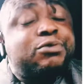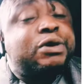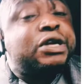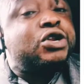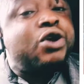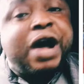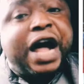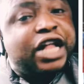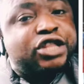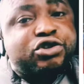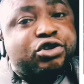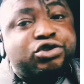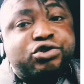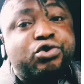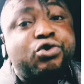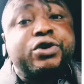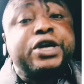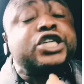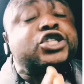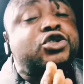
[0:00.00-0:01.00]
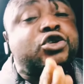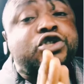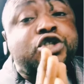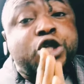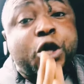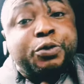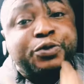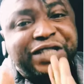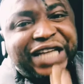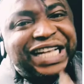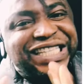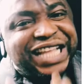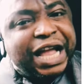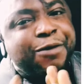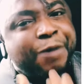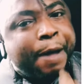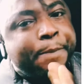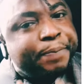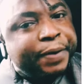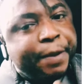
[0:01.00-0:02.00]
we know how to do is to subject
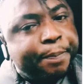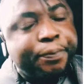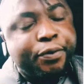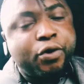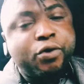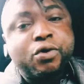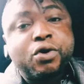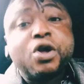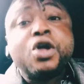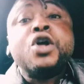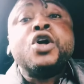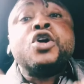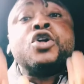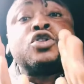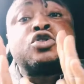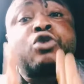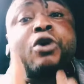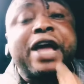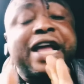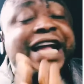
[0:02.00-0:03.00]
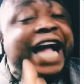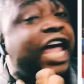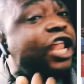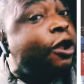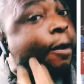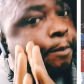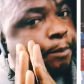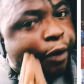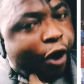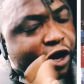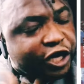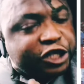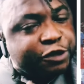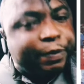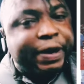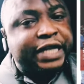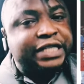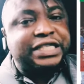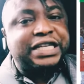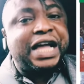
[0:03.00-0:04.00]
our people to a kind of
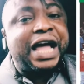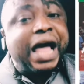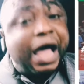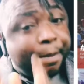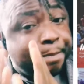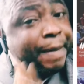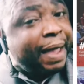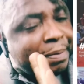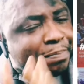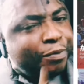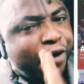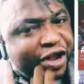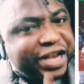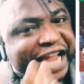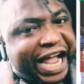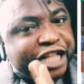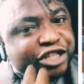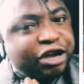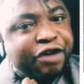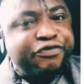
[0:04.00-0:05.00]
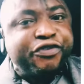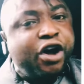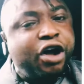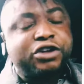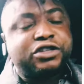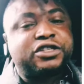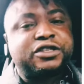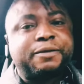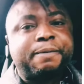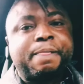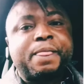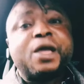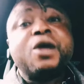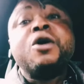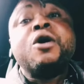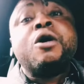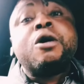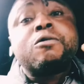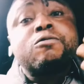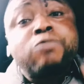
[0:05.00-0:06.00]
punishment and make money out of us.
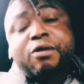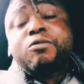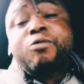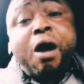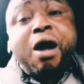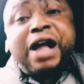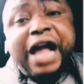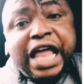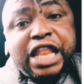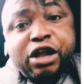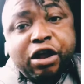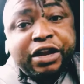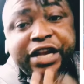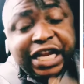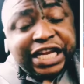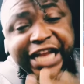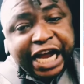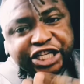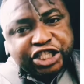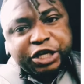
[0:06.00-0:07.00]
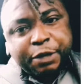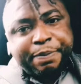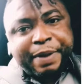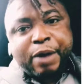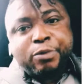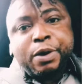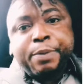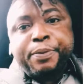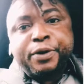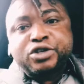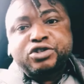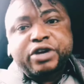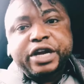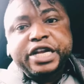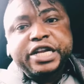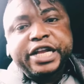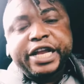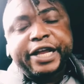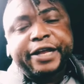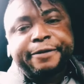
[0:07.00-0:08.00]
What kind of leadership are we portraying
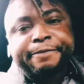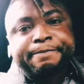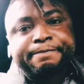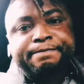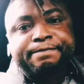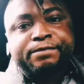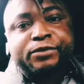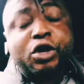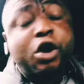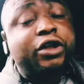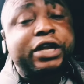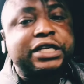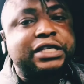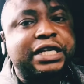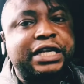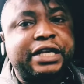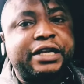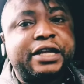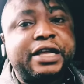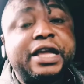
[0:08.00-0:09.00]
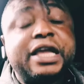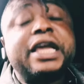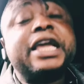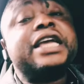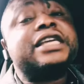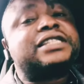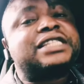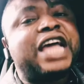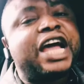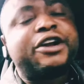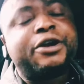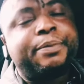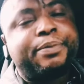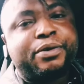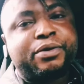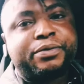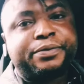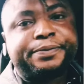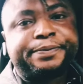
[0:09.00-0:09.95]
here? Honestly, it's terrible.